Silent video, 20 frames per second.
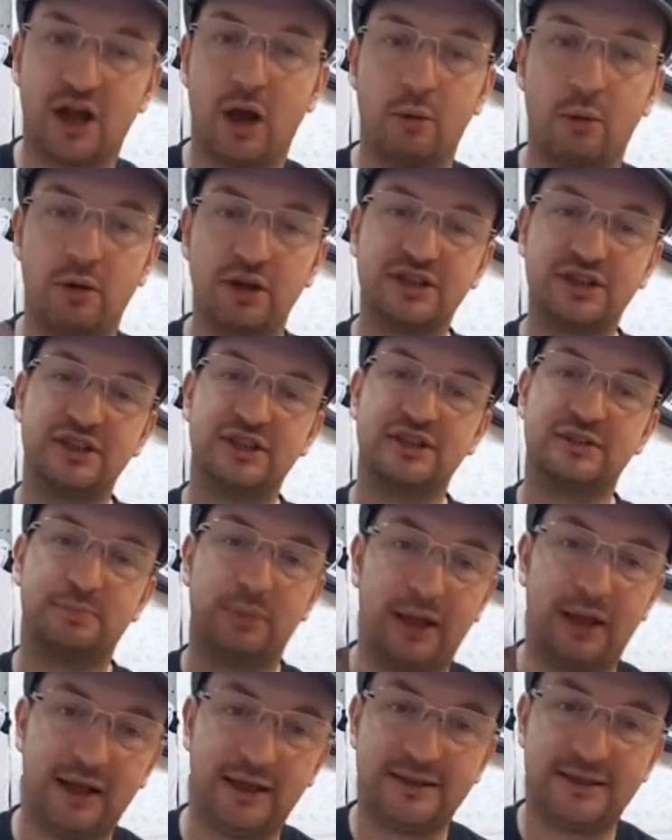I want to see this
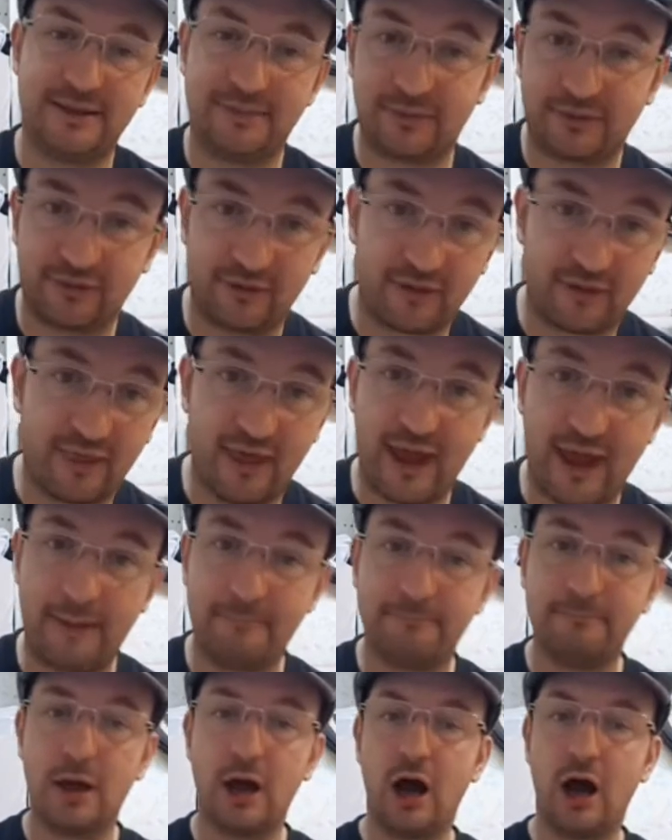playing tips for
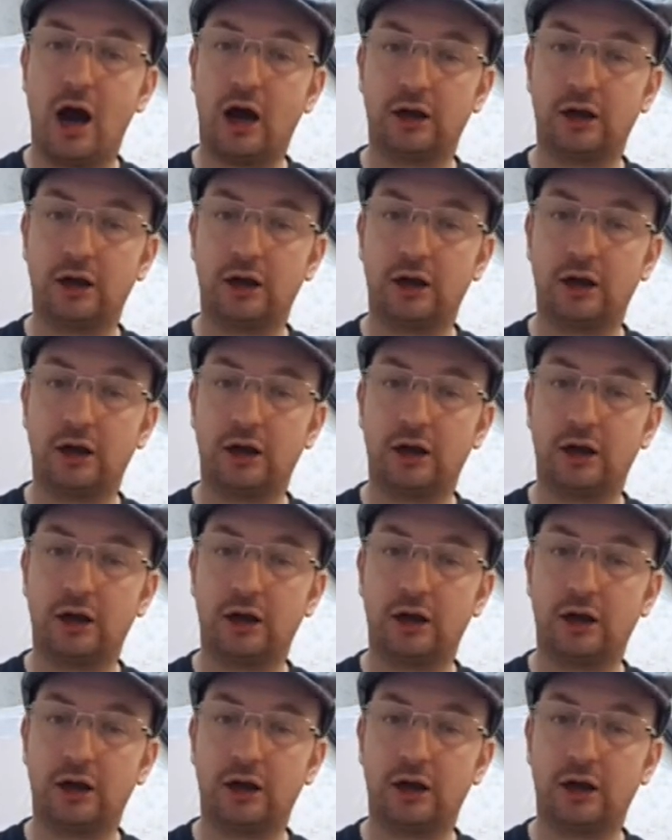them.